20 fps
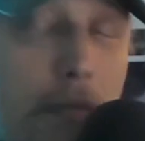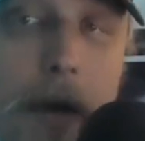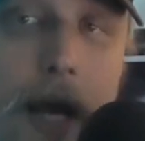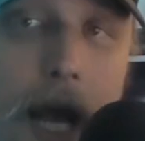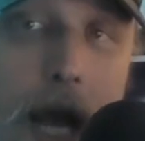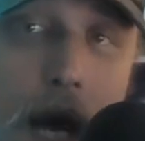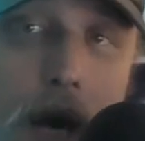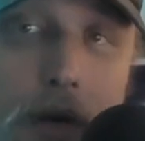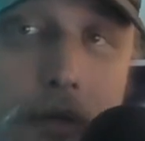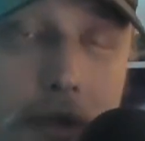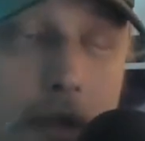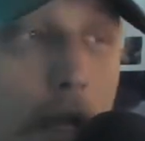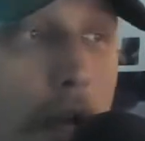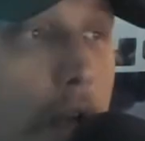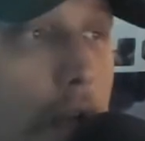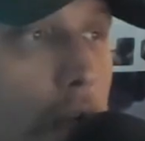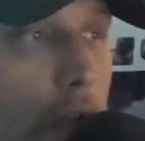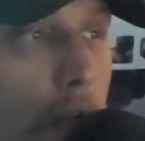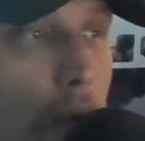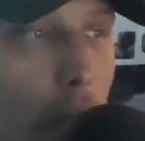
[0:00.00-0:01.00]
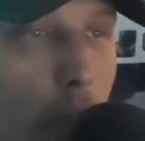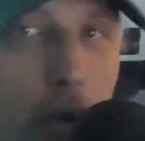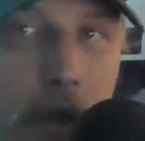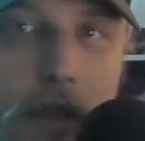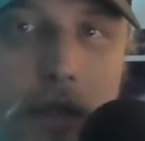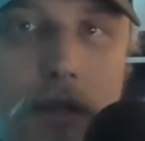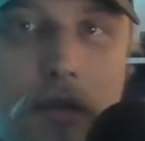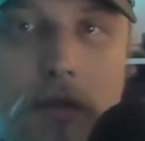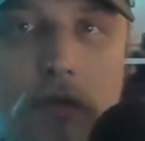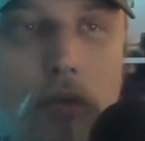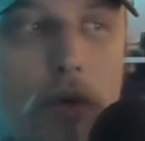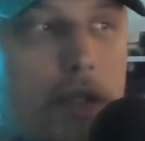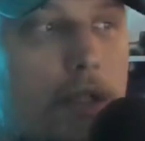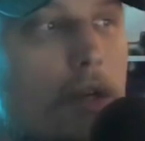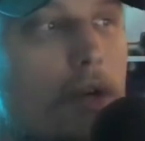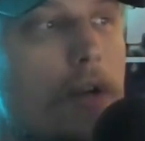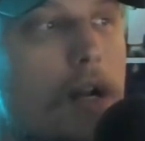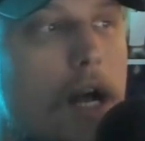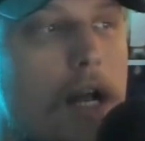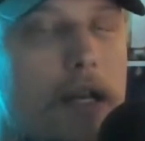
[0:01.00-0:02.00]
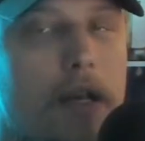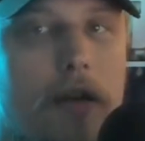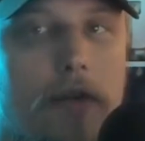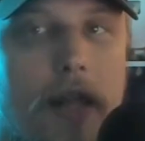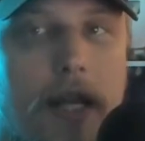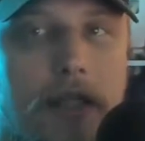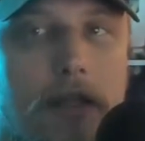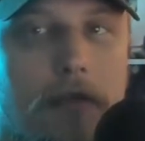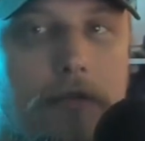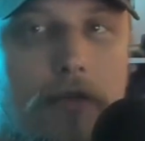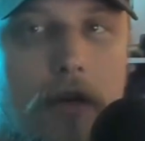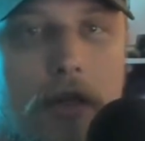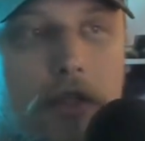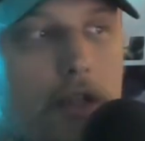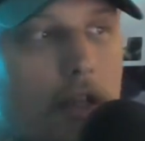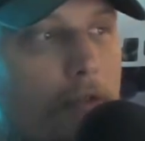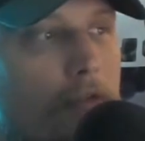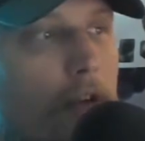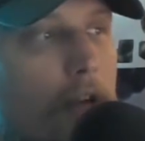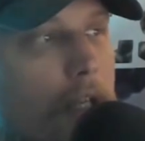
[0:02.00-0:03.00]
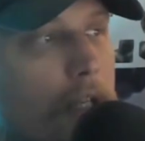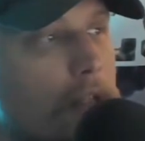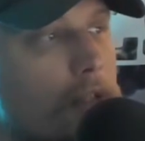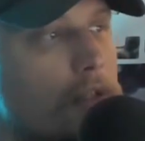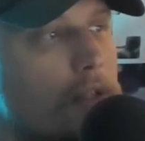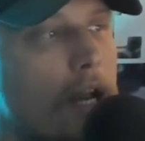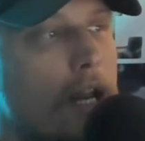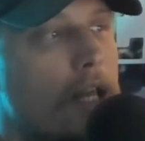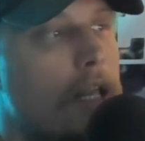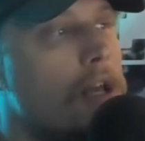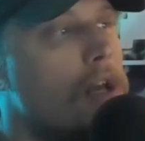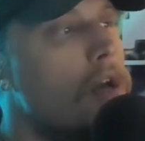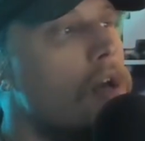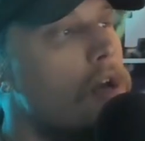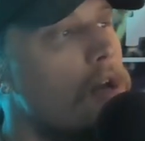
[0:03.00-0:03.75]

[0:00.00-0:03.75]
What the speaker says: my house? What's going on here? That's a functioning fucking society.